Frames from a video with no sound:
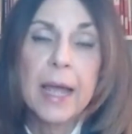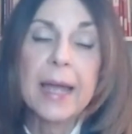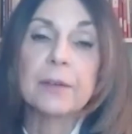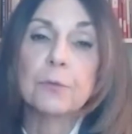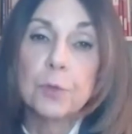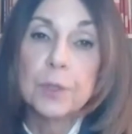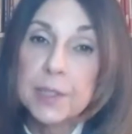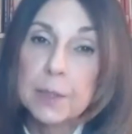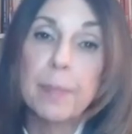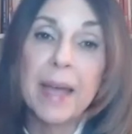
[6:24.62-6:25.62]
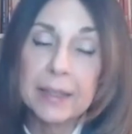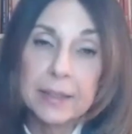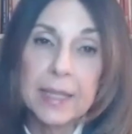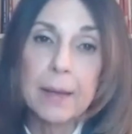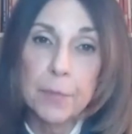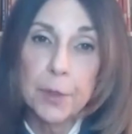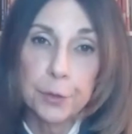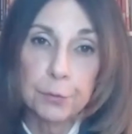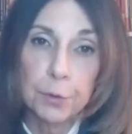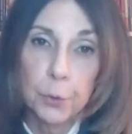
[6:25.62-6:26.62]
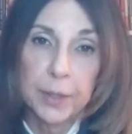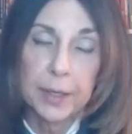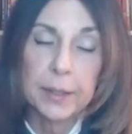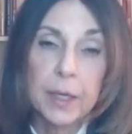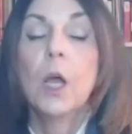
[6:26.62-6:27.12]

and respect them through it.